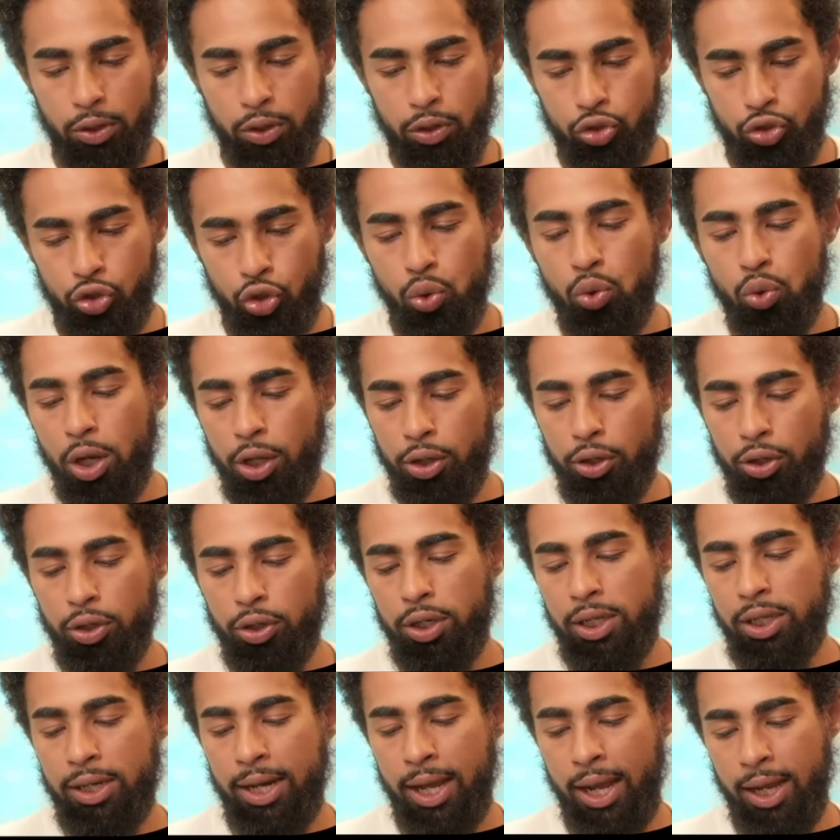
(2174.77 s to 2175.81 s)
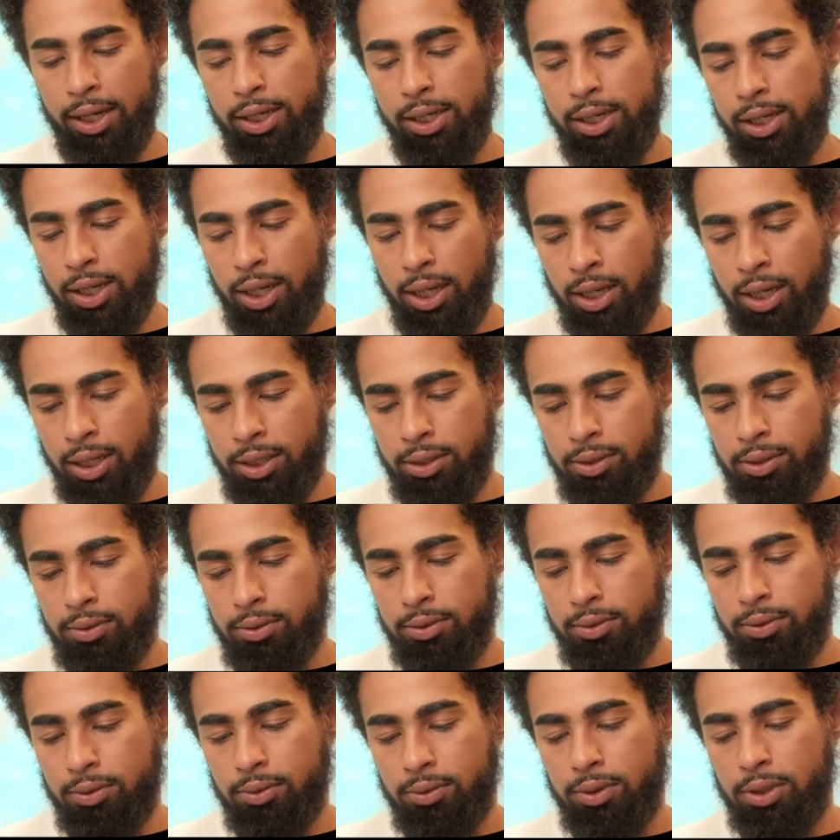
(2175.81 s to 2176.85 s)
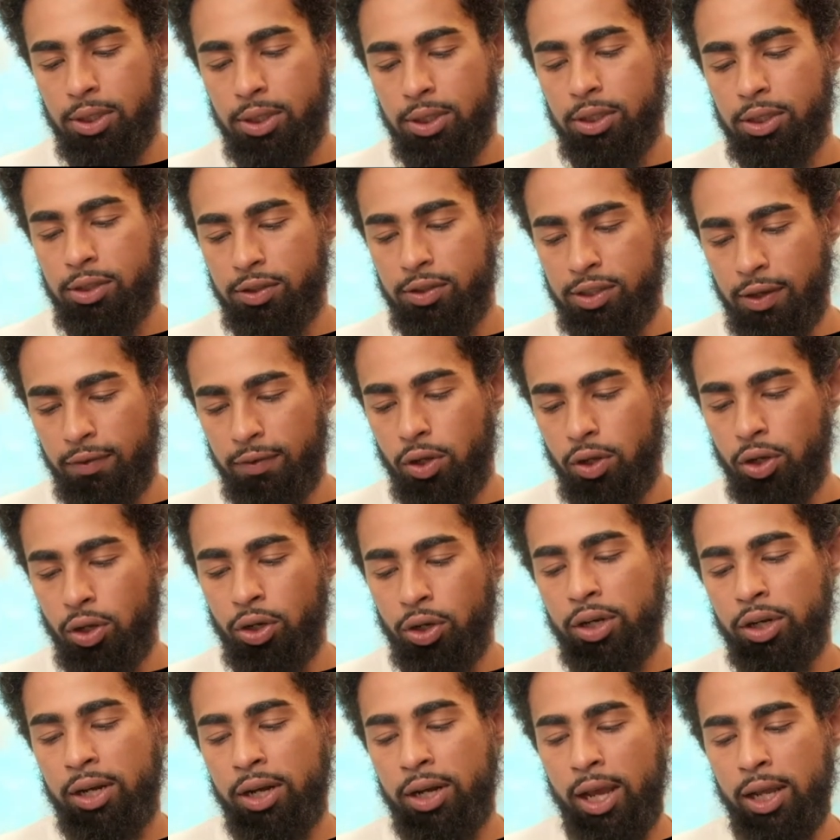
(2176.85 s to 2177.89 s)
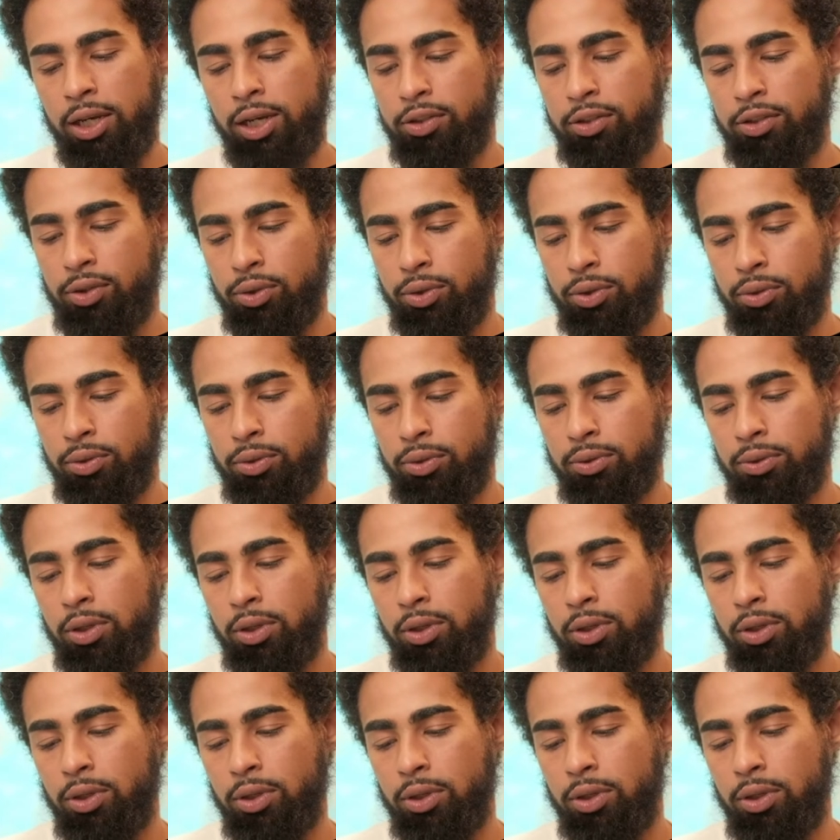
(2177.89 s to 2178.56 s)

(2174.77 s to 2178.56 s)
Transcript: 299 792